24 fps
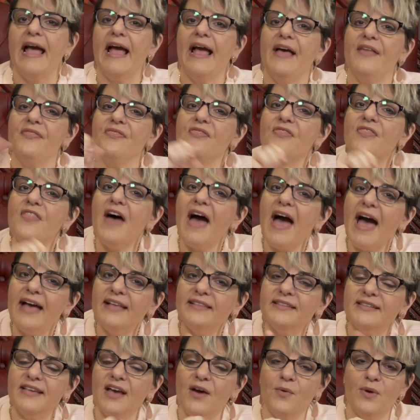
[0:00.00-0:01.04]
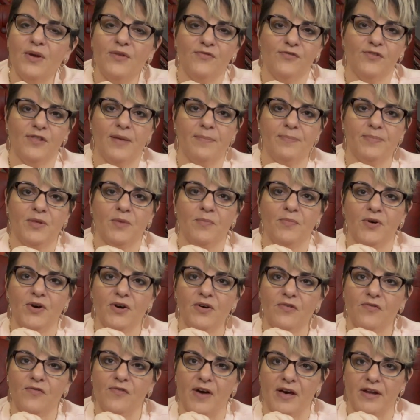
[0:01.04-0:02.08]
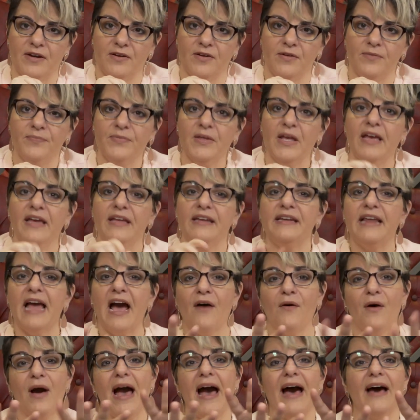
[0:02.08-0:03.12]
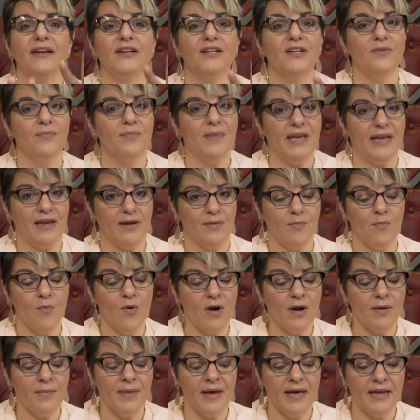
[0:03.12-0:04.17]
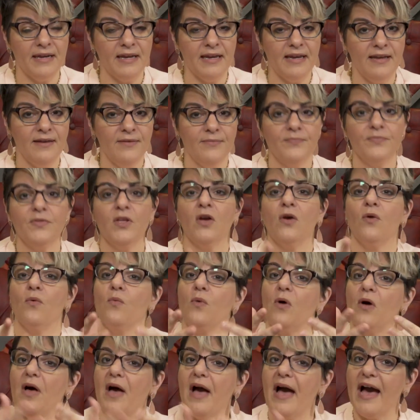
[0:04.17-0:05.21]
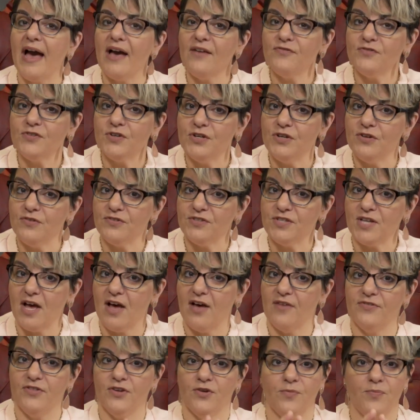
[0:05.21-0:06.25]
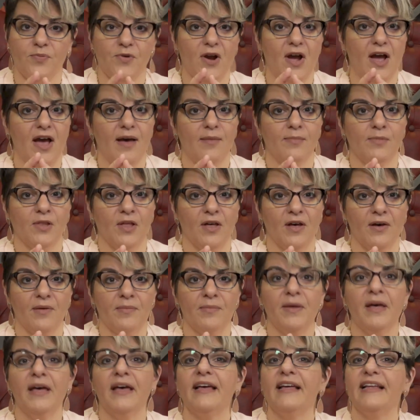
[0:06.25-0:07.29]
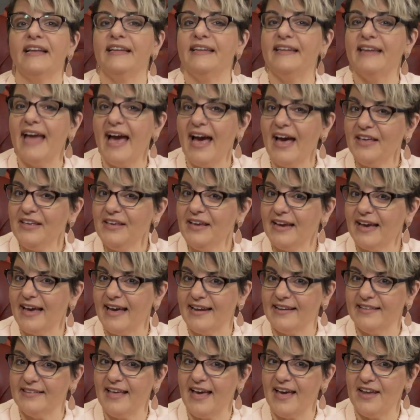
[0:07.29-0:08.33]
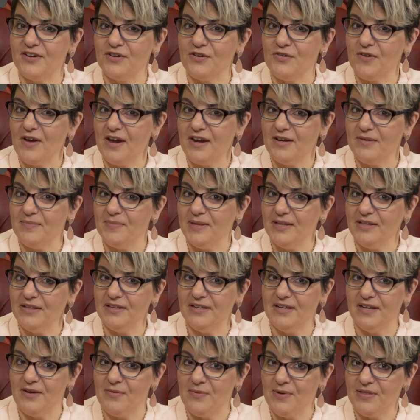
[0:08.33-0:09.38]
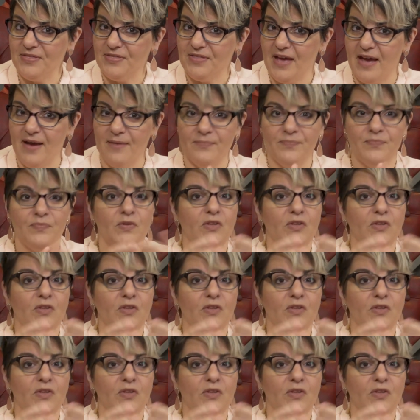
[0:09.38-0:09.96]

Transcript: And that's how we flip the book funnel. Now, how do you make more money? Well, after you solve their problem, now you got a lot of credibility with them.